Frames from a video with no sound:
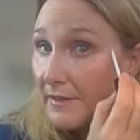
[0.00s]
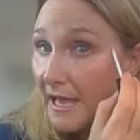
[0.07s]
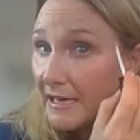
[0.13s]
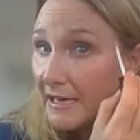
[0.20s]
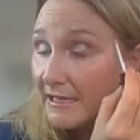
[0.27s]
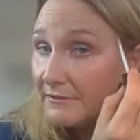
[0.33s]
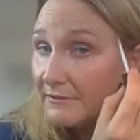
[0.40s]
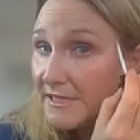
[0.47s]

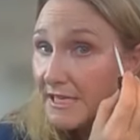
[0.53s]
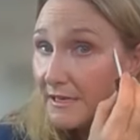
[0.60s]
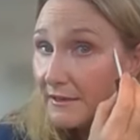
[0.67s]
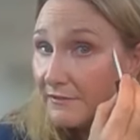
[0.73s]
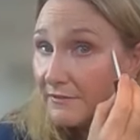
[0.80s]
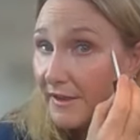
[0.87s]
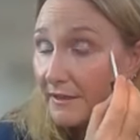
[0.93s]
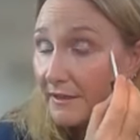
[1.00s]
That lifting
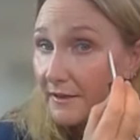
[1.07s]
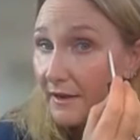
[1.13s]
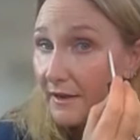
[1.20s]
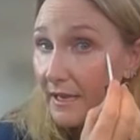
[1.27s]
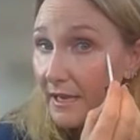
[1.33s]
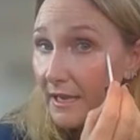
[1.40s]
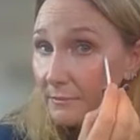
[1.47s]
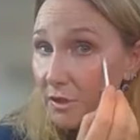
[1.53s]
effect that
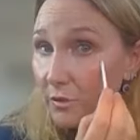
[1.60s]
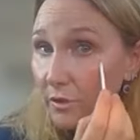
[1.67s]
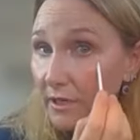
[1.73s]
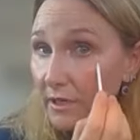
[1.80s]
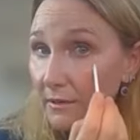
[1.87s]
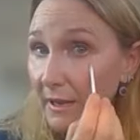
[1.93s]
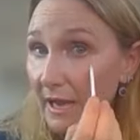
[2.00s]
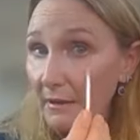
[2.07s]
I kept
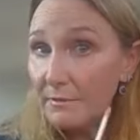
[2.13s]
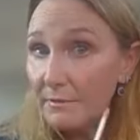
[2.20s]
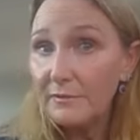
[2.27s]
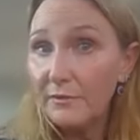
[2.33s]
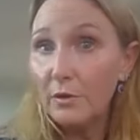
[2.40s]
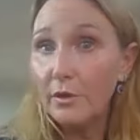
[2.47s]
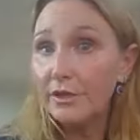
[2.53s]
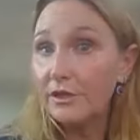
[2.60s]
talking about
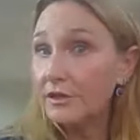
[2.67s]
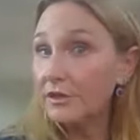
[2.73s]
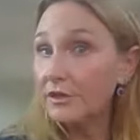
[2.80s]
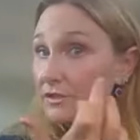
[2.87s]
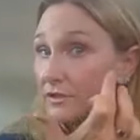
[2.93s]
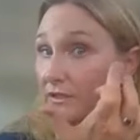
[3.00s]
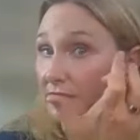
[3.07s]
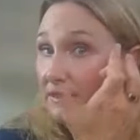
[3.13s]
before, you
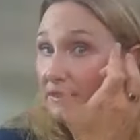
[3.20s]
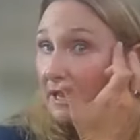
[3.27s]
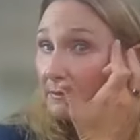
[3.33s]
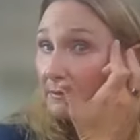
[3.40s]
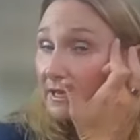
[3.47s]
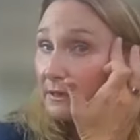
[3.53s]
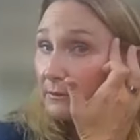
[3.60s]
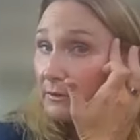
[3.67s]
can do the
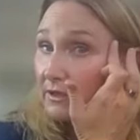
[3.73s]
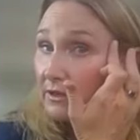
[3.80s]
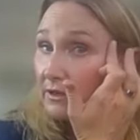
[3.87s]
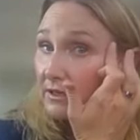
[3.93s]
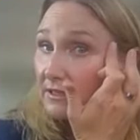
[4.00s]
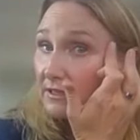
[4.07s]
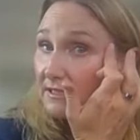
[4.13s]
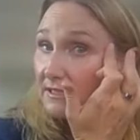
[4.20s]
same thing with
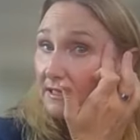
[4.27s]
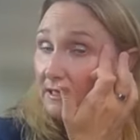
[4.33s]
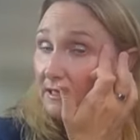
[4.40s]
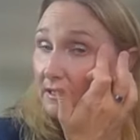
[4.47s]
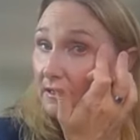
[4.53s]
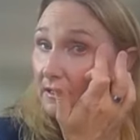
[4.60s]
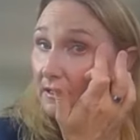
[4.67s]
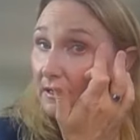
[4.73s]
your
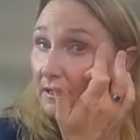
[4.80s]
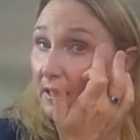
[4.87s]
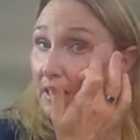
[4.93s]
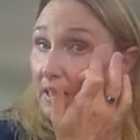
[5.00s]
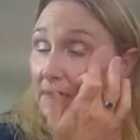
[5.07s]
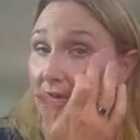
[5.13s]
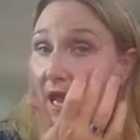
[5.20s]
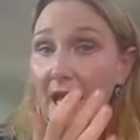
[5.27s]
concealer.
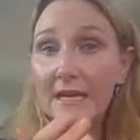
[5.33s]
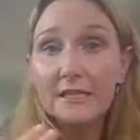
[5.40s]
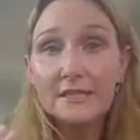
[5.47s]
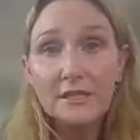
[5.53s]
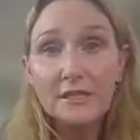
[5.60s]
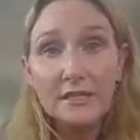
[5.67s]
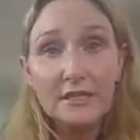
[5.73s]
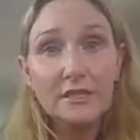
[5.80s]
And
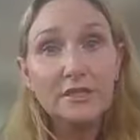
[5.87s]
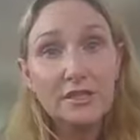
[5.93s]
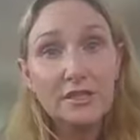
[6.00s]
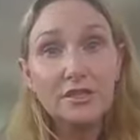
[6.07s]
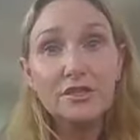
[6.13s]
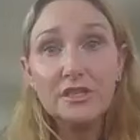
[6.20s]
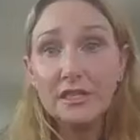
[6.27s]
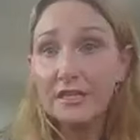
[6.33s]
it's
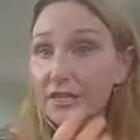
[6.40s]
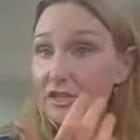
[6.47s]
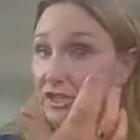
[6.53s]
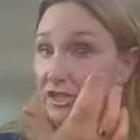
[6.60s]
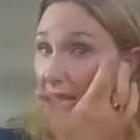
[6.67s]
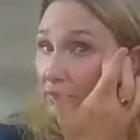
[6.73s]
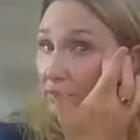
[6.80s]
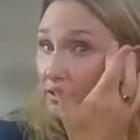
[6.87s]
usually a
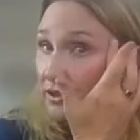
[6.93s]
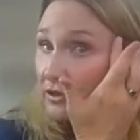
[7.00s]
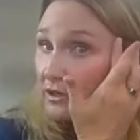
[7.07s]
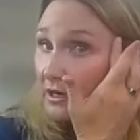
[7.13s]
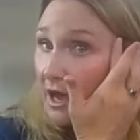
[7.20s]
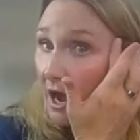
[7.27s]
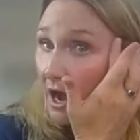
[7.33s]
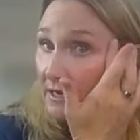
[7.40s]
shade or
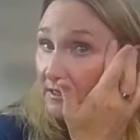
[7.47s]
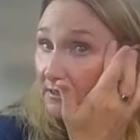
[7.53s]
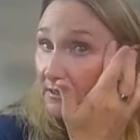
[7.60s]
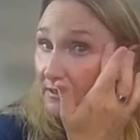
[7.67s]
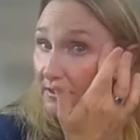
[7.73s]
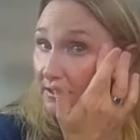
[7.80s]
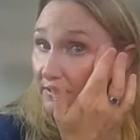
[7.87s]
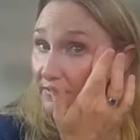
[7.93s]
two
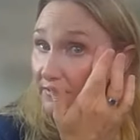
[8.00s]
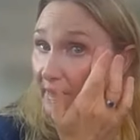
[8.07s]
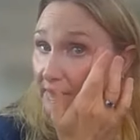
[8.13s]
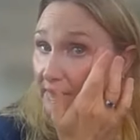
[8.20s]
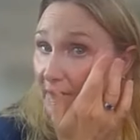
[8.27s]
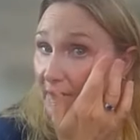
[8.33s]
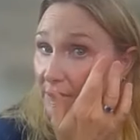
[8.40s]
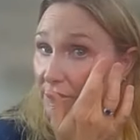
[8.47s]
lighter than your
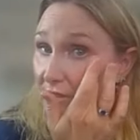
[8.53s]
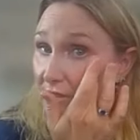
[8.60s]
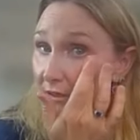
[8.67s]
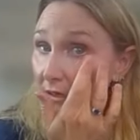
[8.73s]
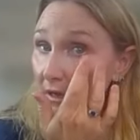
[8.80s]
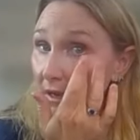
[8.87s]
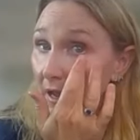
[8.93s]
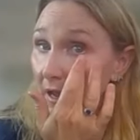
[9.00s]

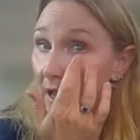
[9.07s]
foundation.